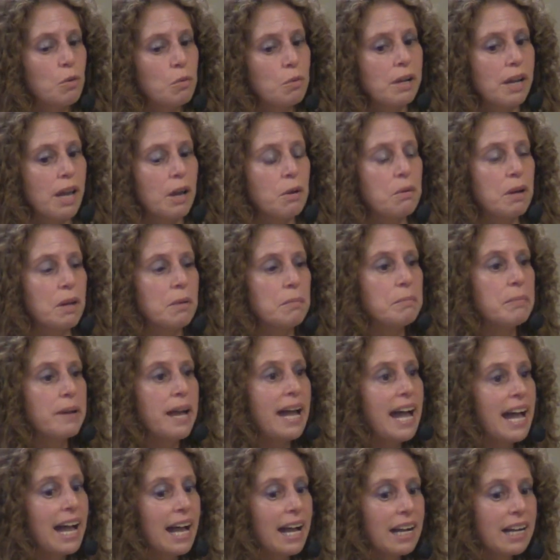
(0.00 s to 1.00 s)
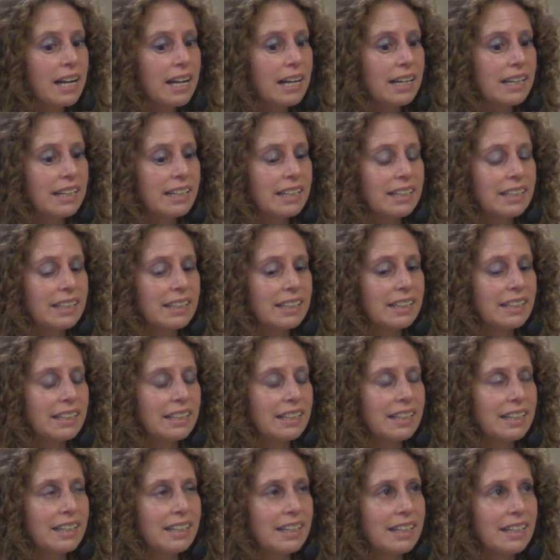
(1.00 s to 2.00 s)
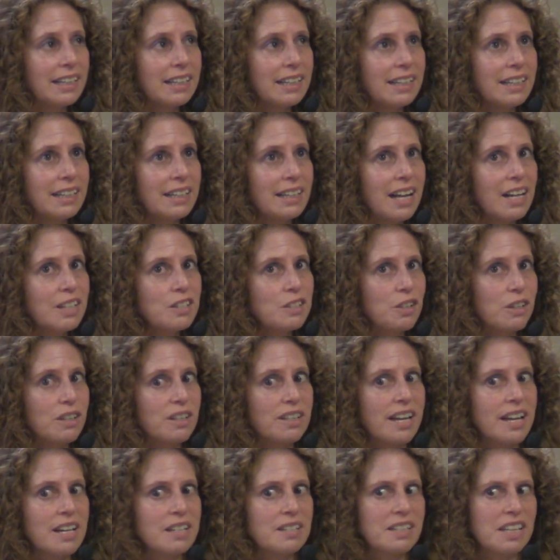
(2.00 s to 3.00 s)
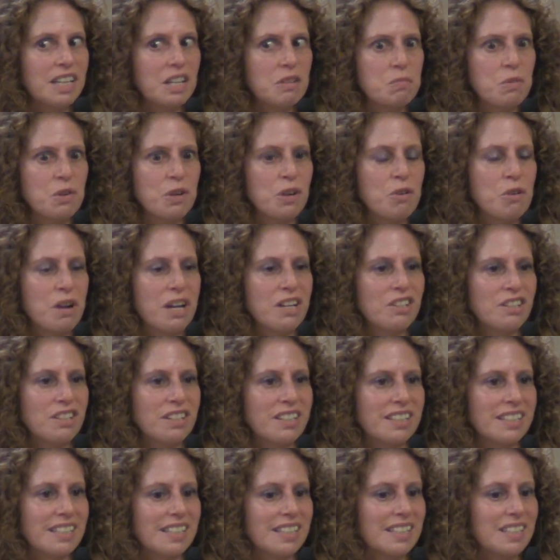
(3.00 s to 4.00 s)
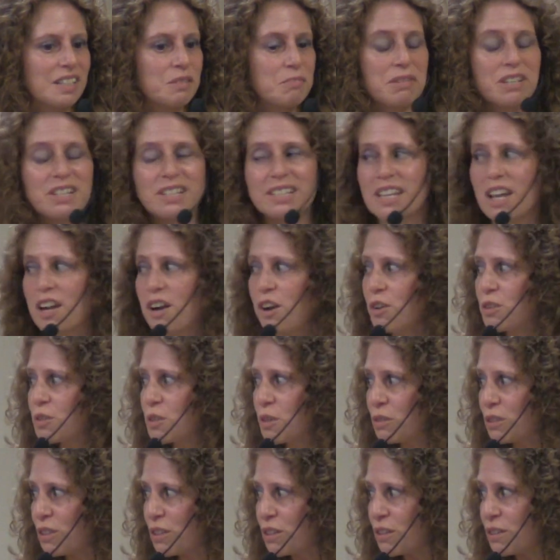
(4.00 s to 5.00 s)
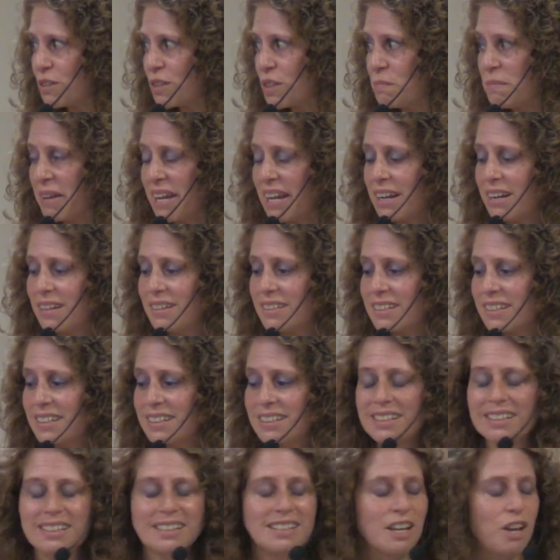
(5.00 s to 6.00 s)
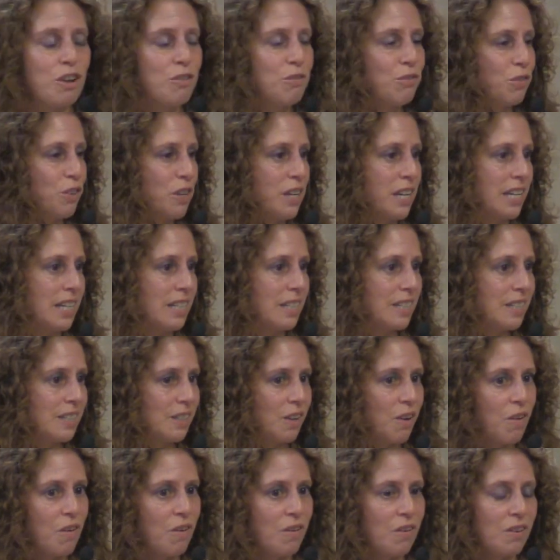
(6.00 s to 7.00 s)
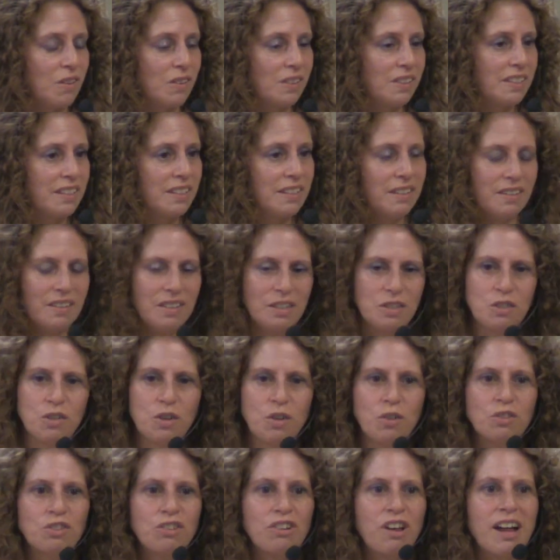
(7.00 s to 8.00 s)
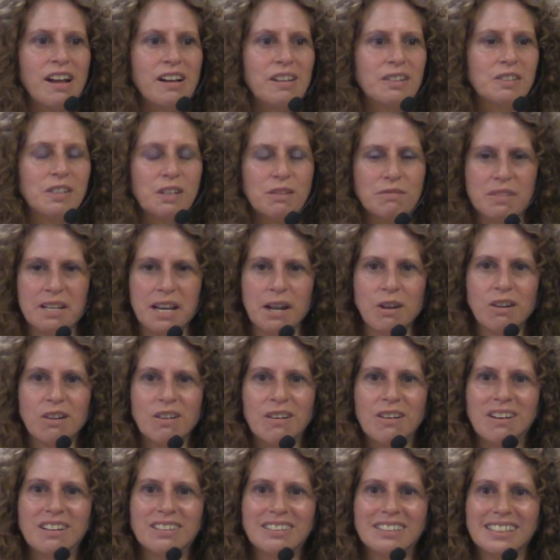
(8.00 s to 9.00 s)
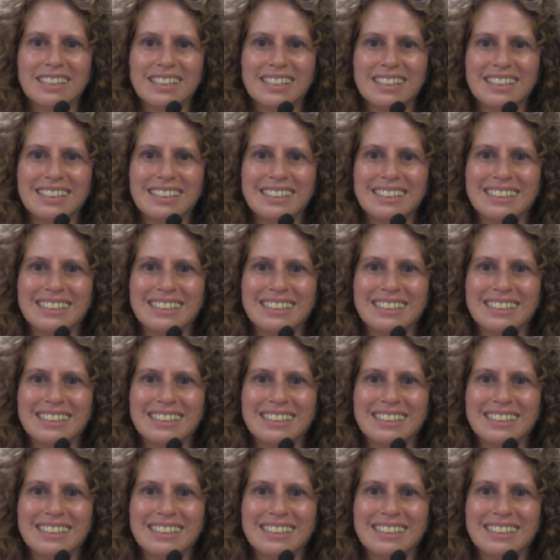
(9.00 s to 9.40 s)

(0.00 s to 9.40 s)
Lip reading: when I went back, I started asking more questions, because I also learned about a phrase called the adult child of an alcoholic.